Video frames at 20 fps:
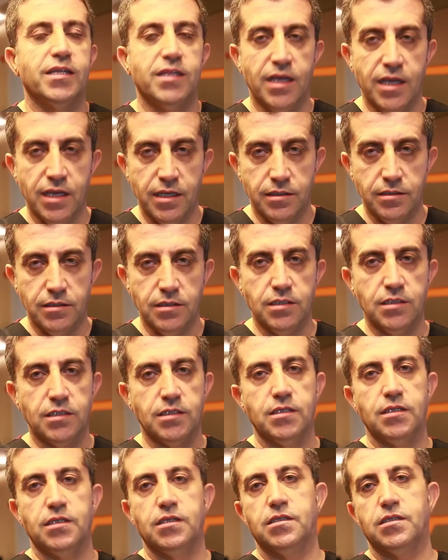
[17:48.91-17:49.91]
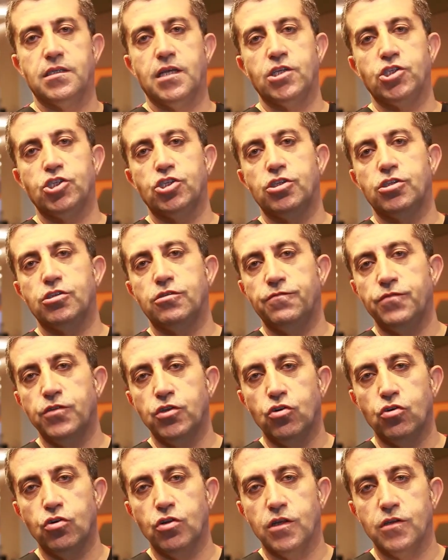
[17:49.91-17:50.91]
In general, the
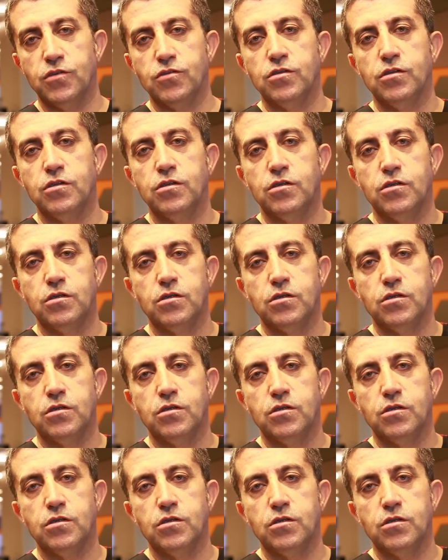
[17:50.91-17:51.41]
second session